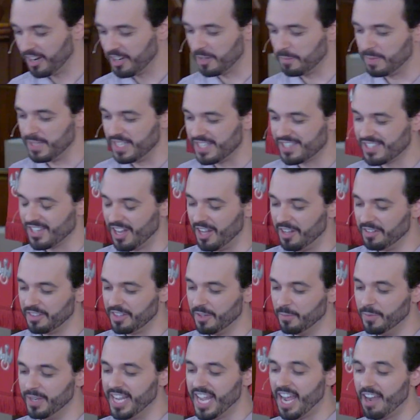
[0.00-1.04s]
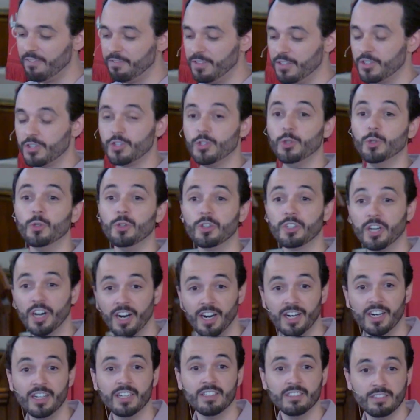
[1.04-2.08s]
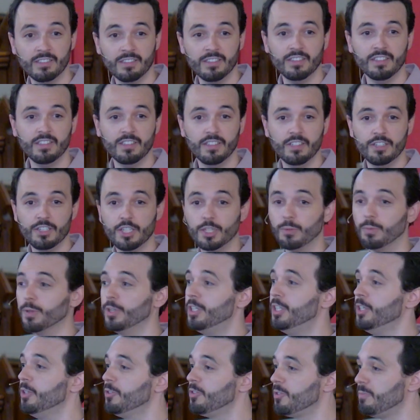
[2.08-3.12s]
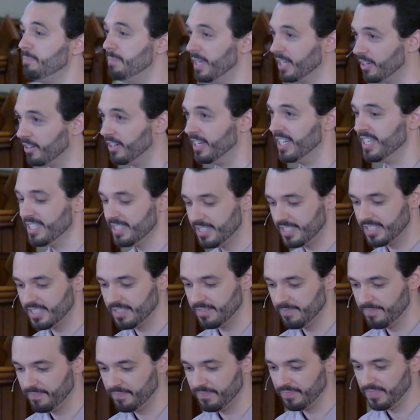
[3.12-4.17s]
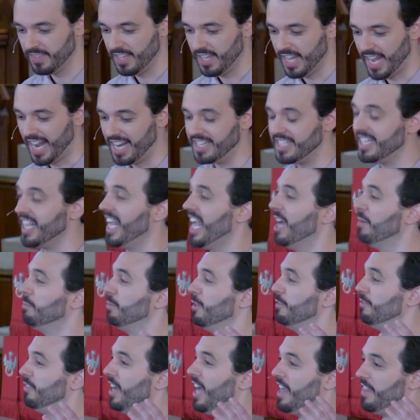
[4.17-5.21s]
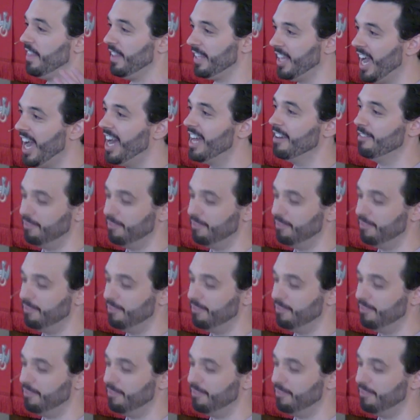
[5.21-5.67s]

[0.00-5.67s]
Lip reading: to be salt, then we have this dual call, to reduce bitterness and to amplify the God